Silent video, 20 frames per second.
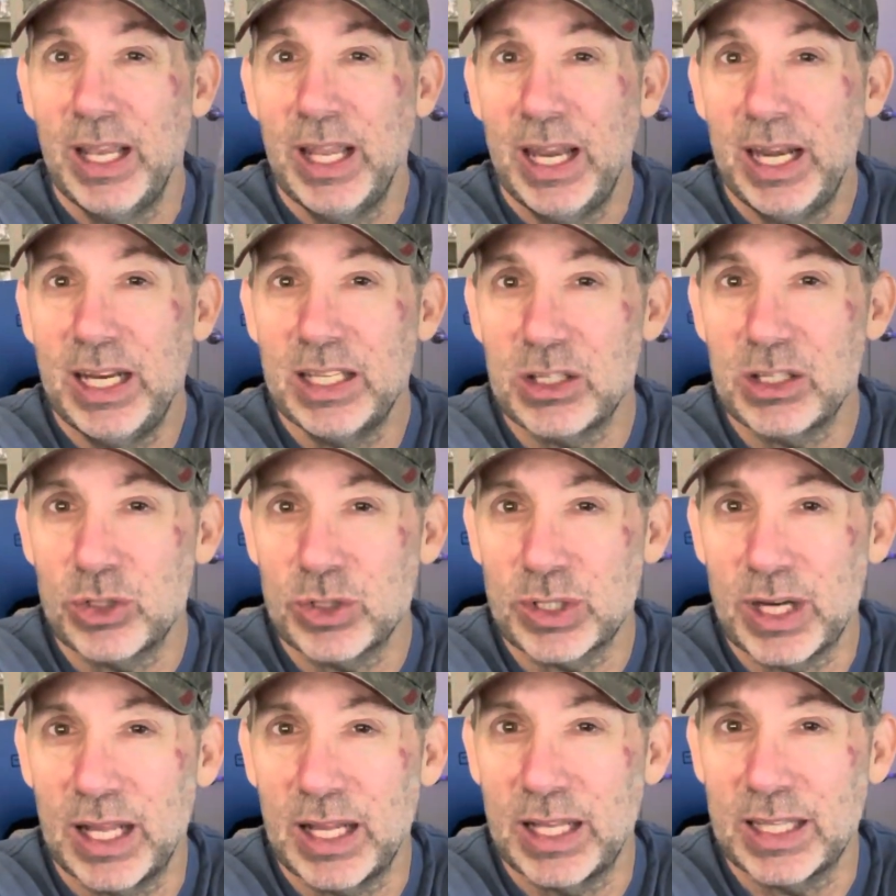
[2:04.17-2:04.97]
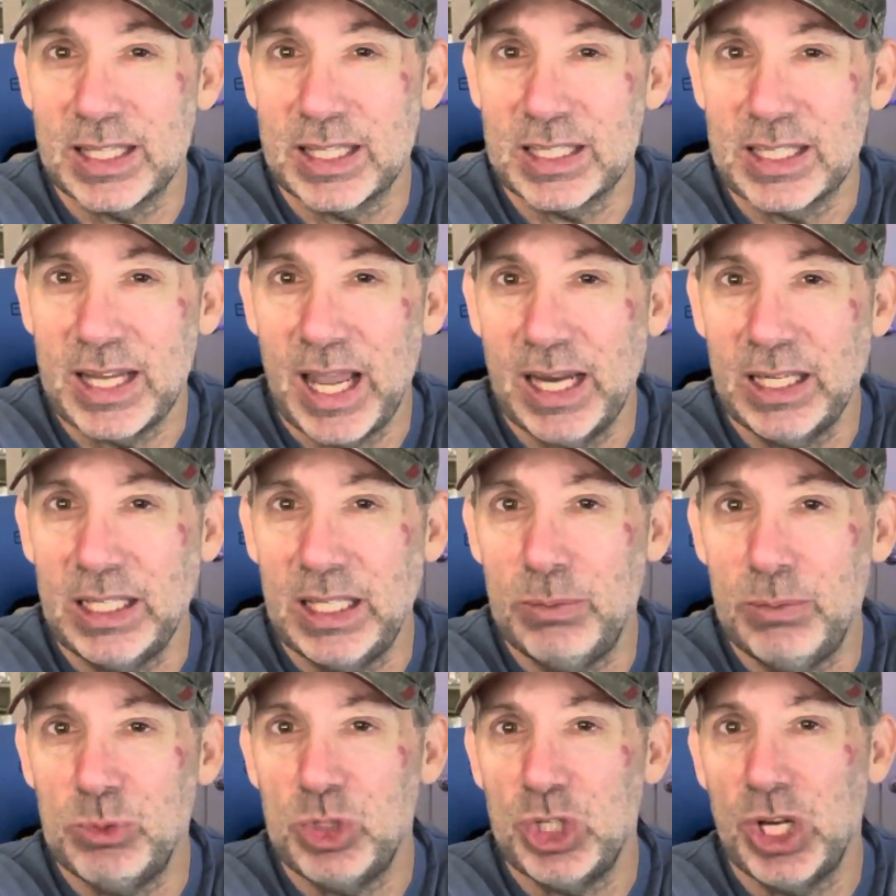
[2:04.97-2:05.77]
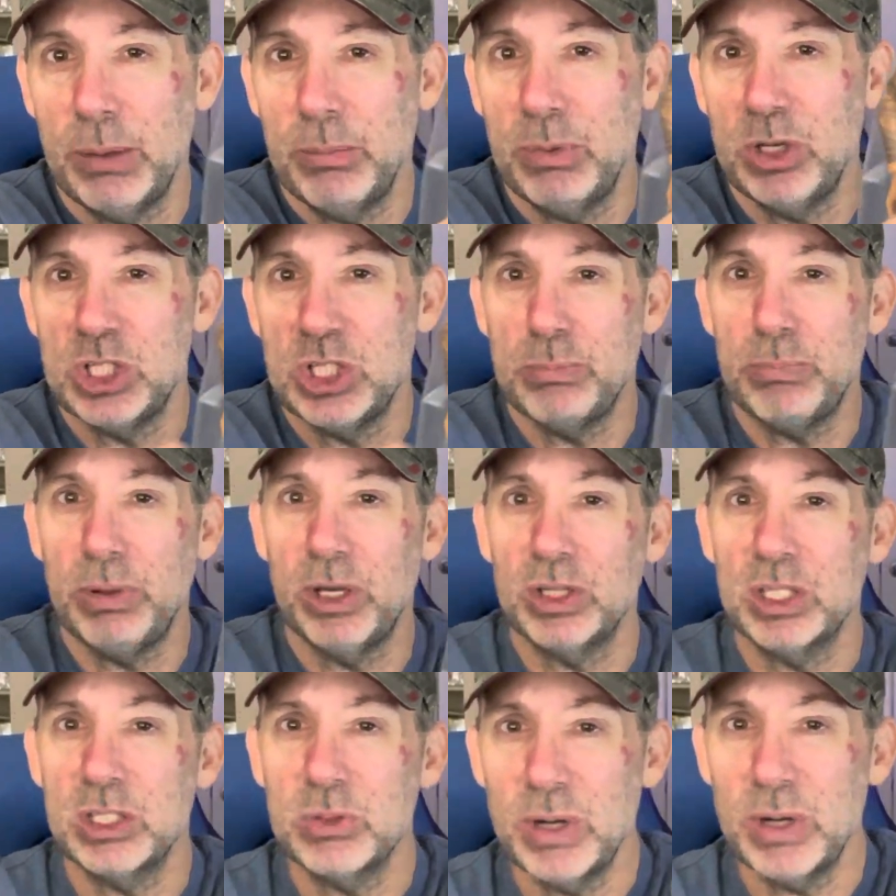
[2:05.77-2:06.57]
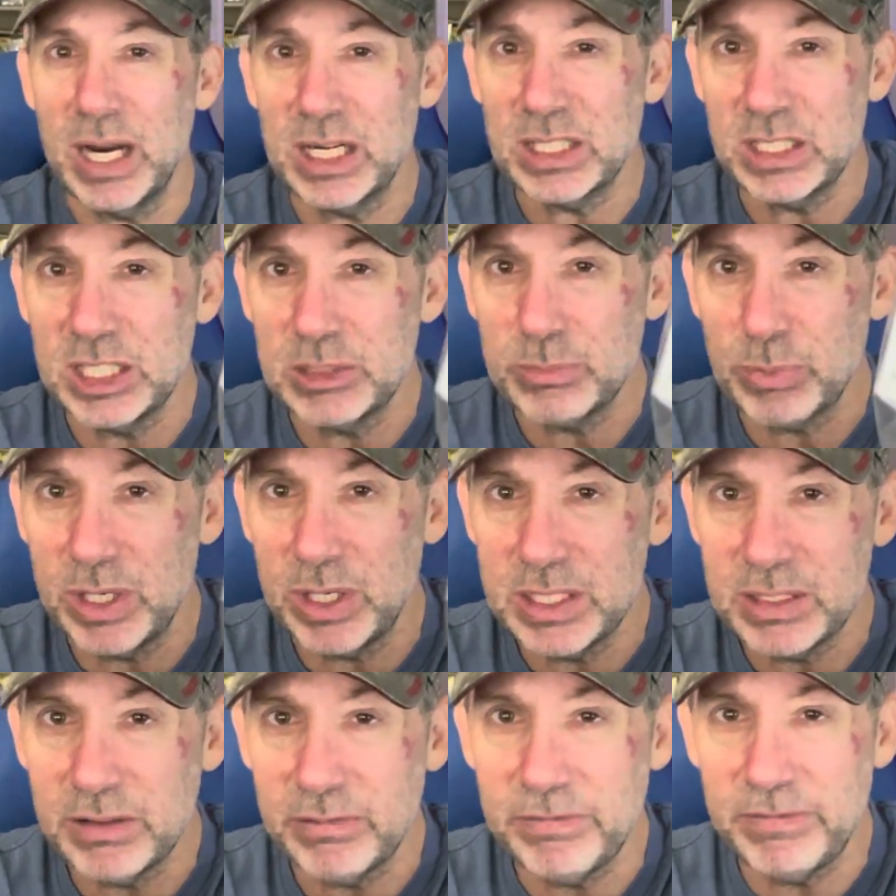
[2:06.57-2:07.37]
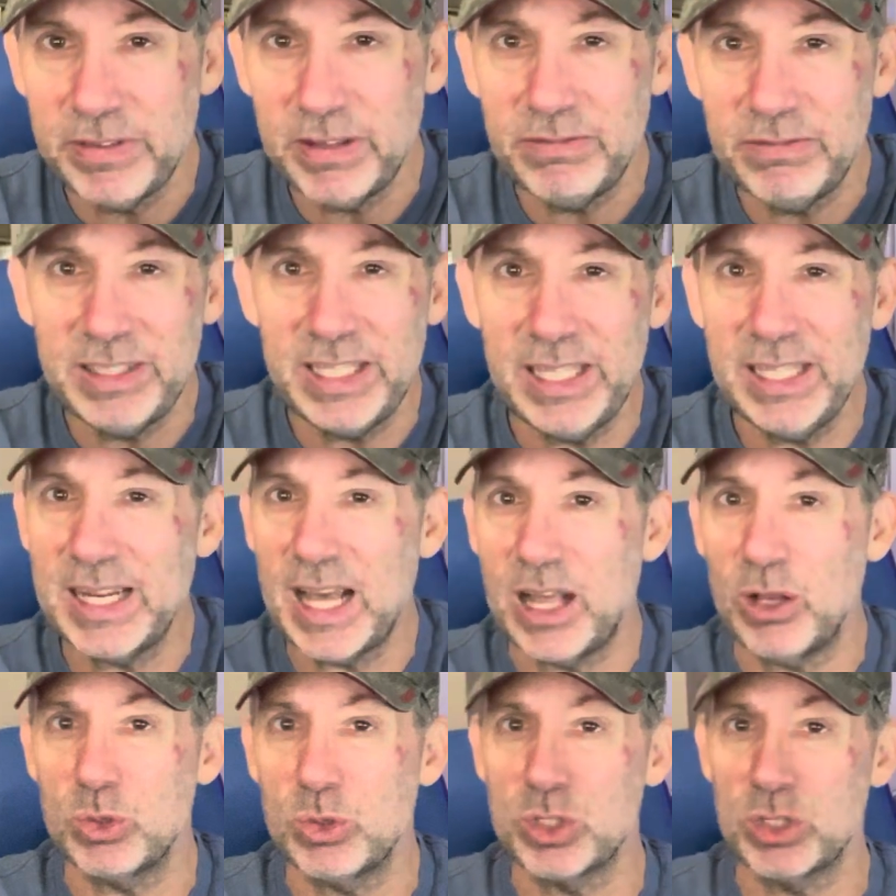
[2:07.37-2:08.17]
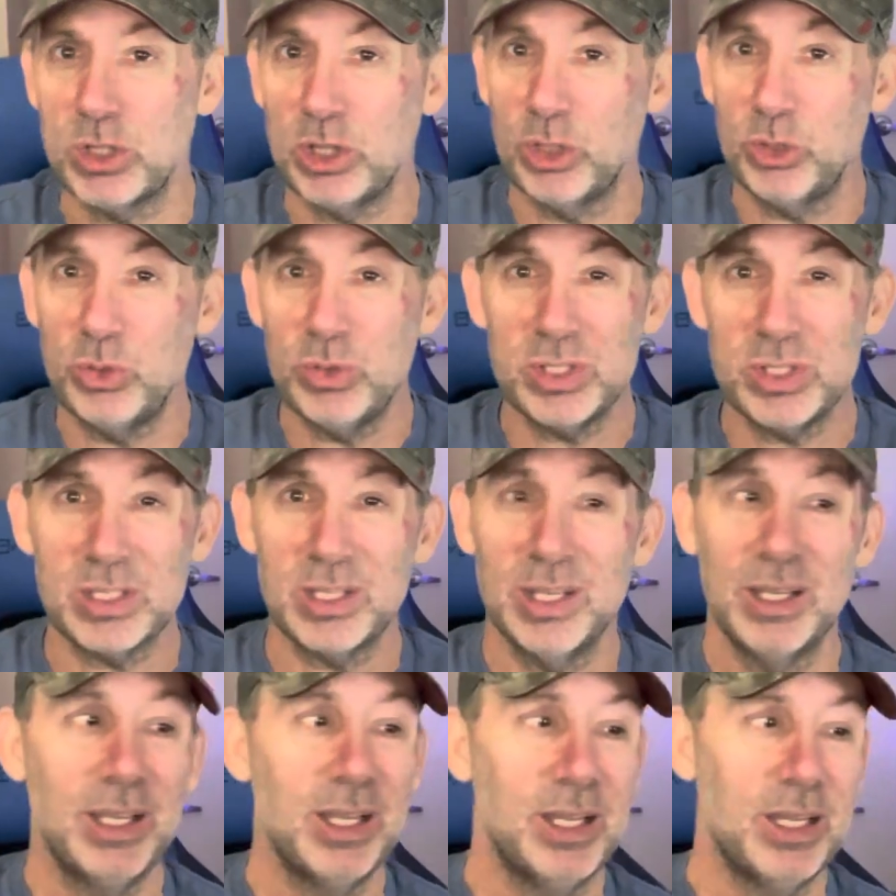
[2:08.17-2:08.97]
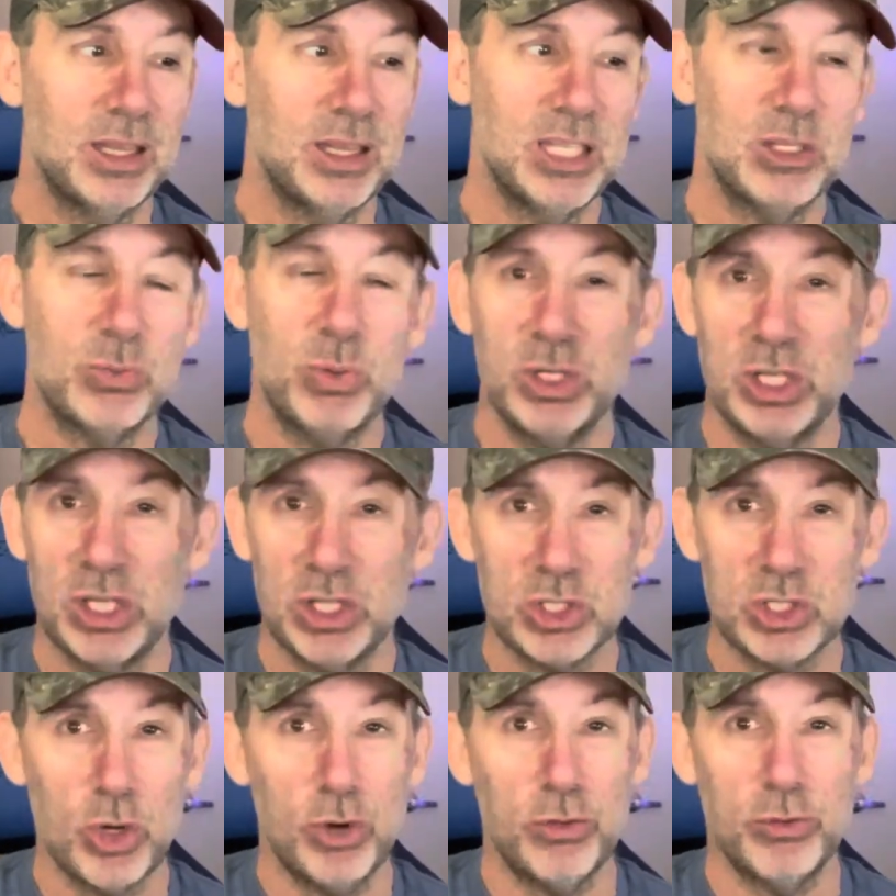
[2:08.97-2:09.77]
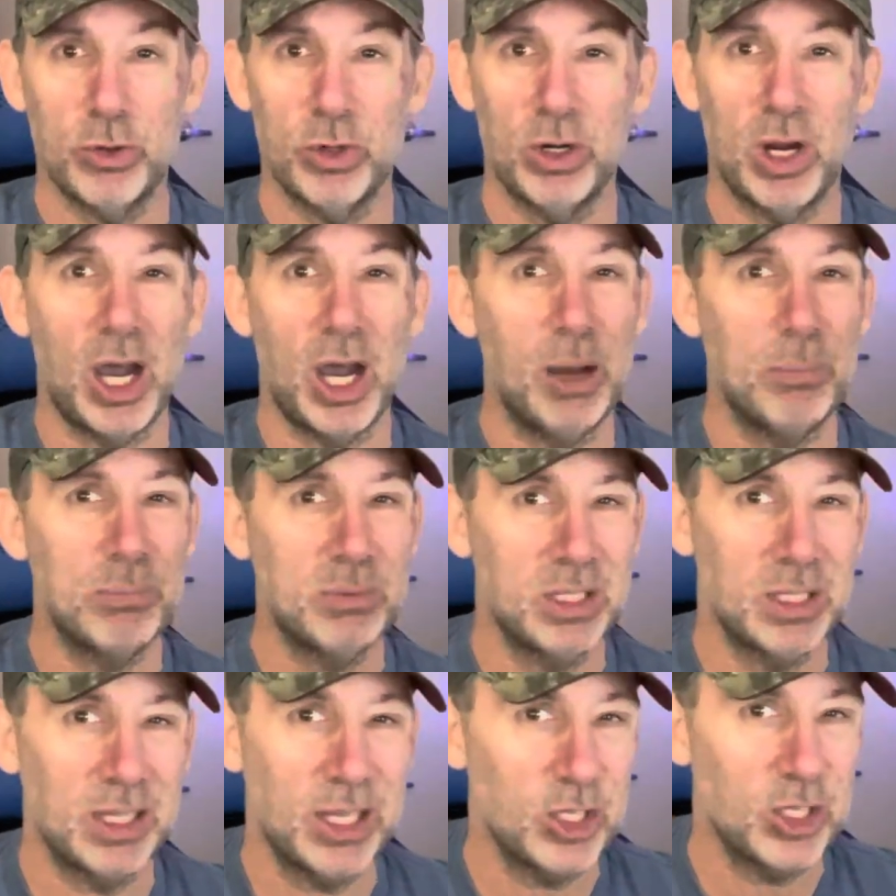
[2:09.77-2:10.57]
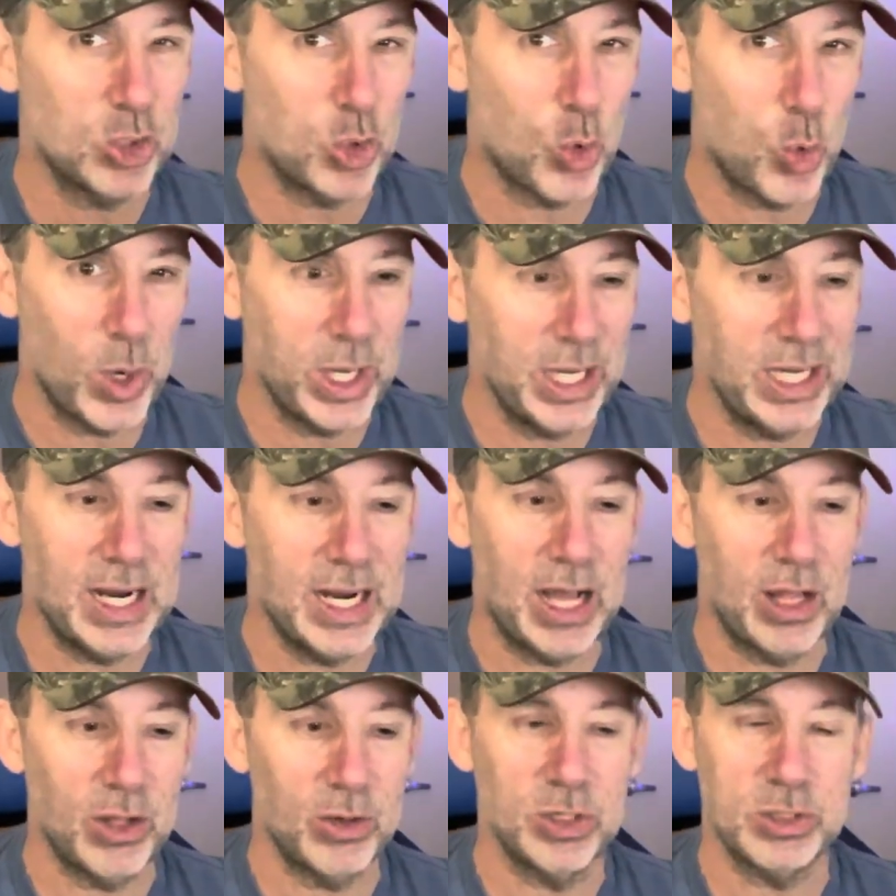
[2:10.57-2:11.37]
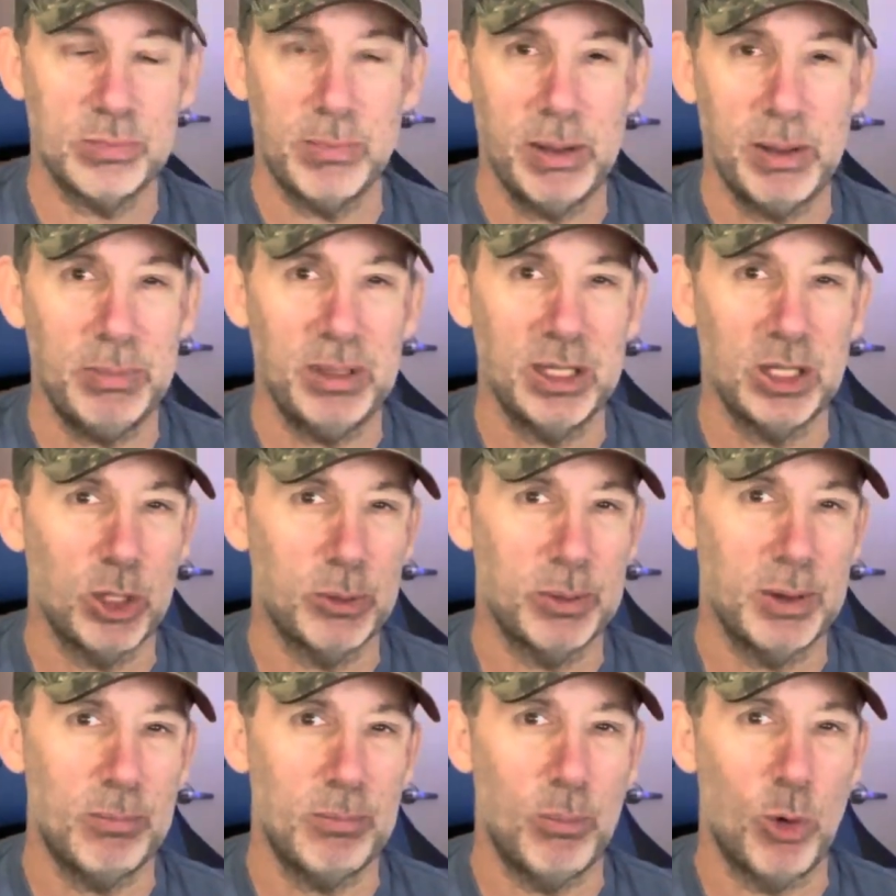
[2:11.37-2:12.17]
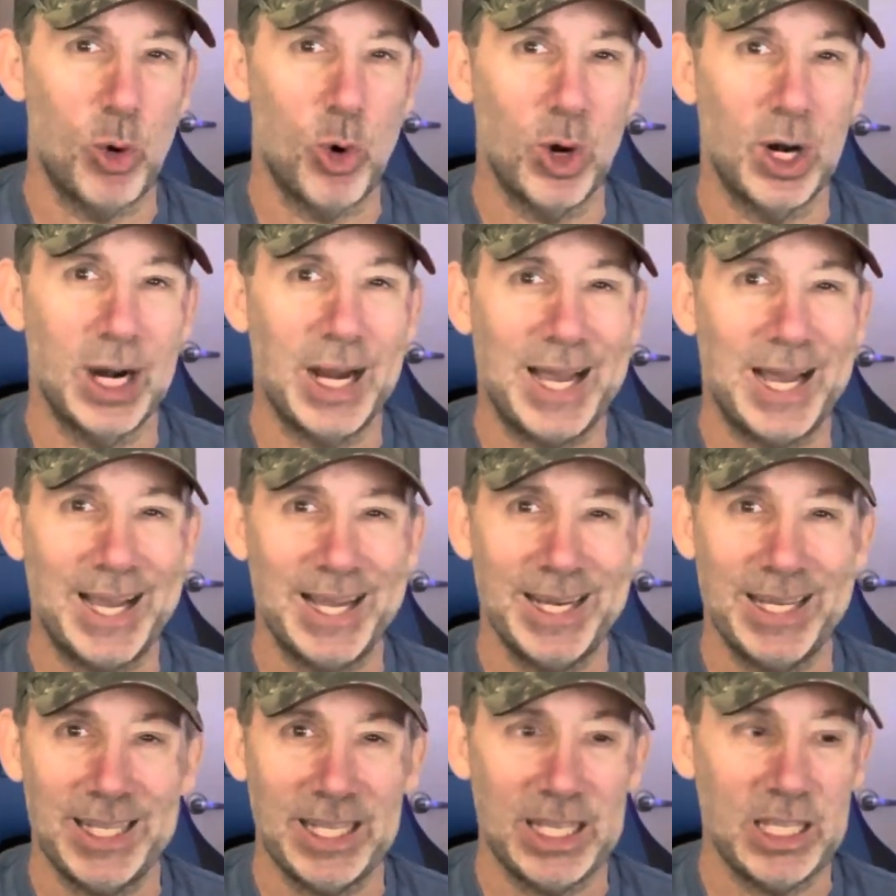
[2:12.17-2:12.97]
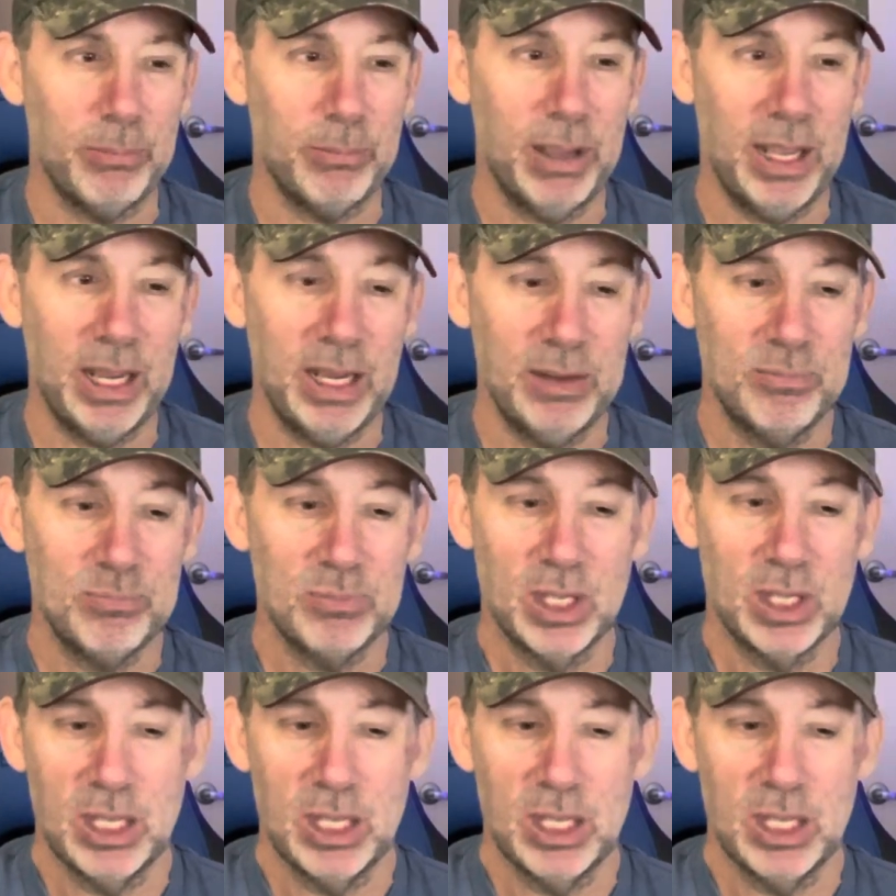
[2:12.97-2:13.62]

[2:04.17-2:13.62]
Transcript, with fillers: And he's also got like this tag team championship belt. This one actually is priced at $15 loose. This one does go for up to like $20, maybe a little bit more on eBay.